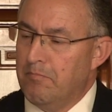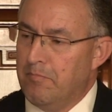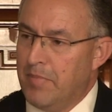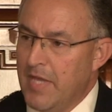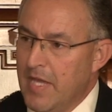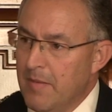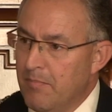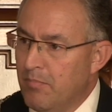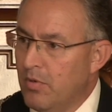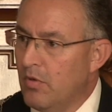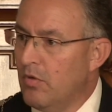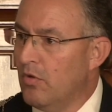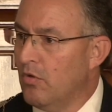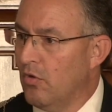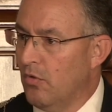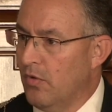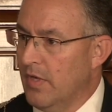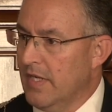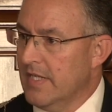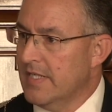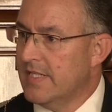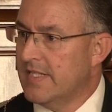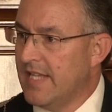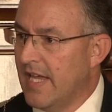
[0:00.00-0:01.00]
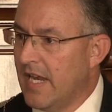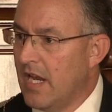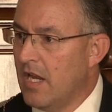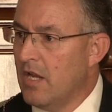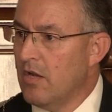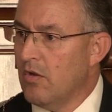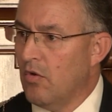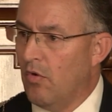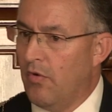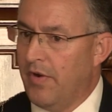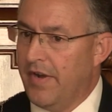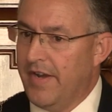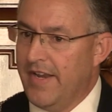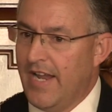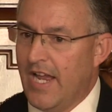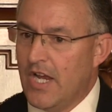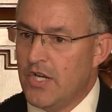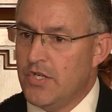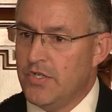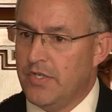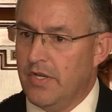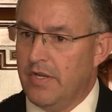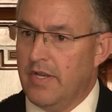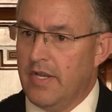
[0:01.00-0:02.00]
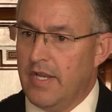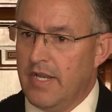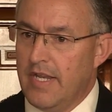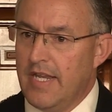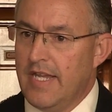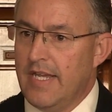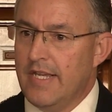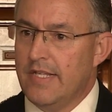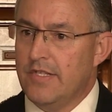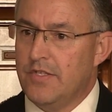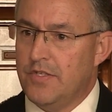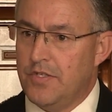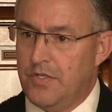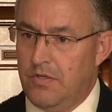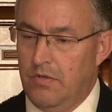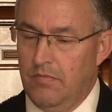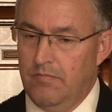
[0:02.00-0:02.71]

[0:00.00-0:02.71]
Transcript: people or city or nation needs